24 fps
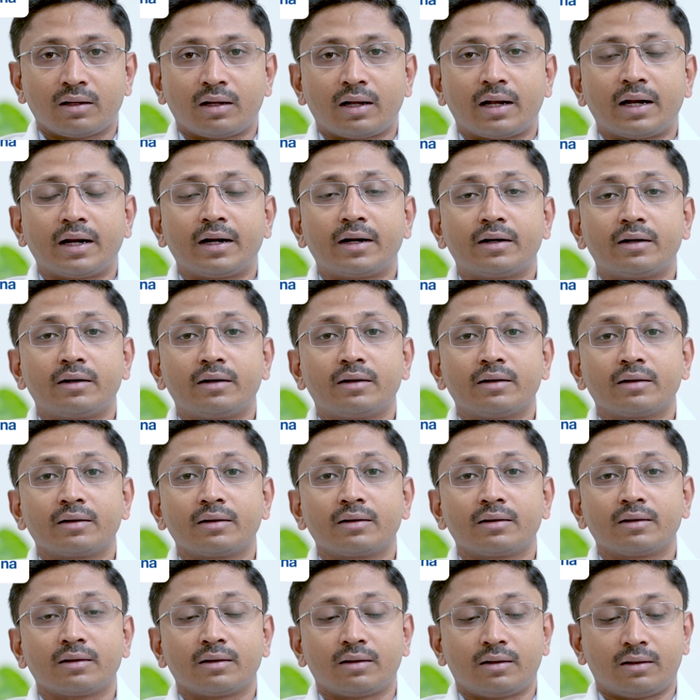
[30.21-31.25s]
and
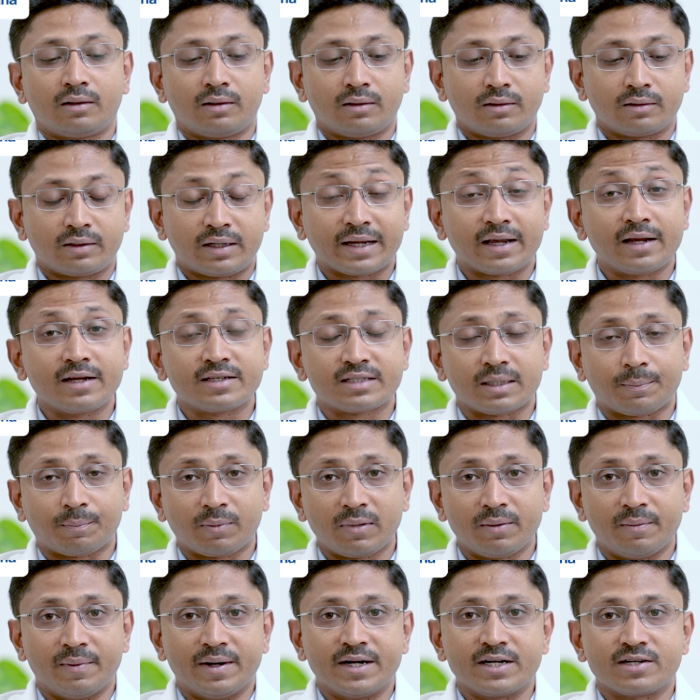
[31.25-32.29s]
uh, taking
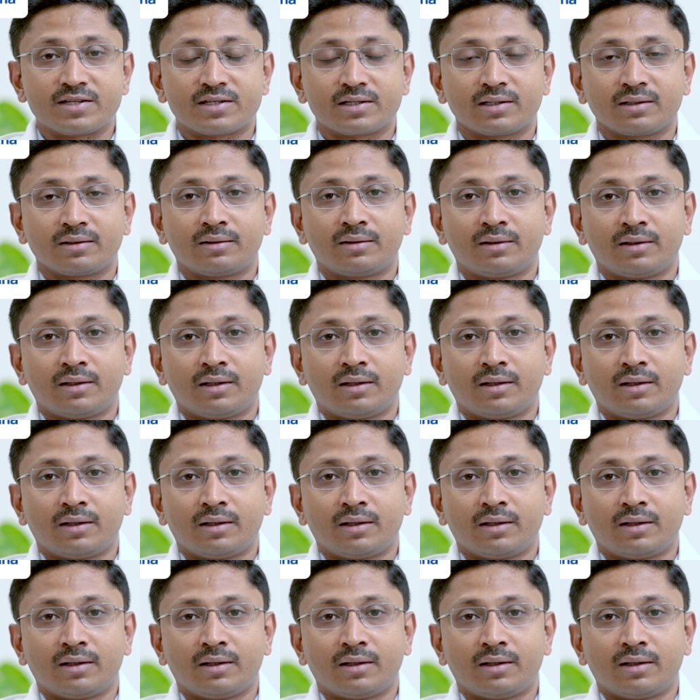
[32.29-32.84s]
supplements